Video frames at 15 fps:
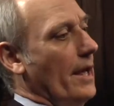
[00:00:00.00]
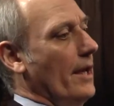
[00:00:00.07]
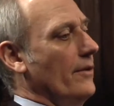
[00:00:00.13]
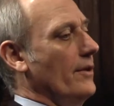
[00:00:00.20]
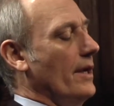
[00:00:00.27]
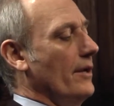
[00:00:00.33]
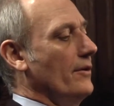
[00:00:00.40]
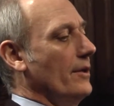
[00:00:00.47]

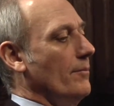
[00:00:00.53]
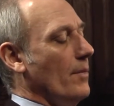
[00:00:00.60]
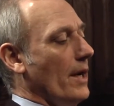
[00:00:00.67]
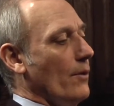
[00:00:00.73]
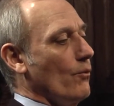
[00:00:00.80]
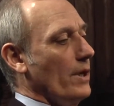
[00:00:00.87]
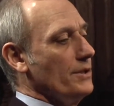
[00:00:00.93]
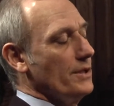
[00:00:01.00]
and then I did
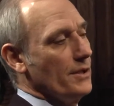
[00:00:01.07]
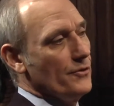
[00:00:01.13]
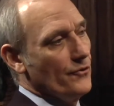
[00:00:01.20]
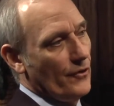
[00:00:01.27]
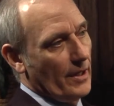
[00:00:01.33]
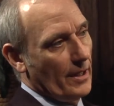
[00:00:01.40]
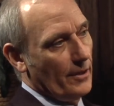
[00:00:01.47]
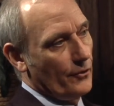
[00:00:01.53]
my
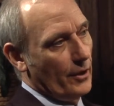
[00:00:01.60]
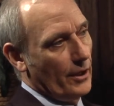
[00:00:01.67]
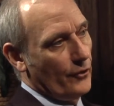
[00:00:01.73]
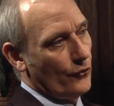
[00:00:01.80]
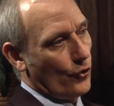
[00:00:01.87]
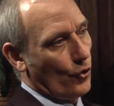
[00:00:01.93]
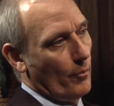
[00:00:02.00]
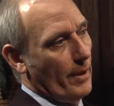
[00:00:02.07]
residency in
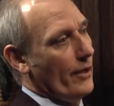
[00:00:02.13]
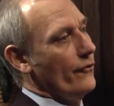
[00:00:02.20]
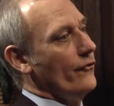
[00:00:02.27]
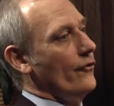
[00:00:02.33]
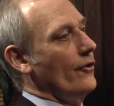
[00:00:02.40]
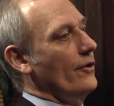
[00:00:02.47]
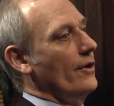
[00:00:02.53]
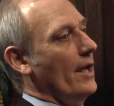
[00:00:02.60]
internal
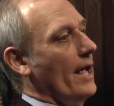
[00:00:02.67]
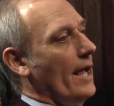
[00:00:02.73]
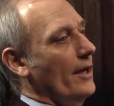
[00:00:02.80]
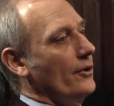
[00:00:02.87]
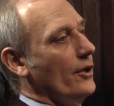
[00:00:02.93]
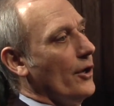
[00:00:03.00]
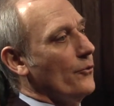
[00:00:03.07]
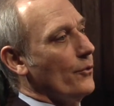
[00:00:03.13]
medicine
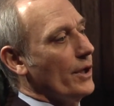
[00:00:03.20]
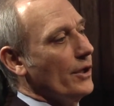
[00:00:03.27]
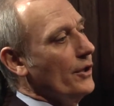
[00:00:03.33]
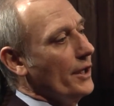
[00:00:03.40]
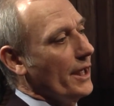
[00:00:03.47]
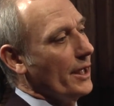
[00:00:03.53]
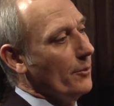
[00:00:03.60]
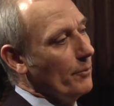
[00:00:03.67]
at Guthrie
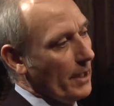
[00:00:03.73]
Clinic in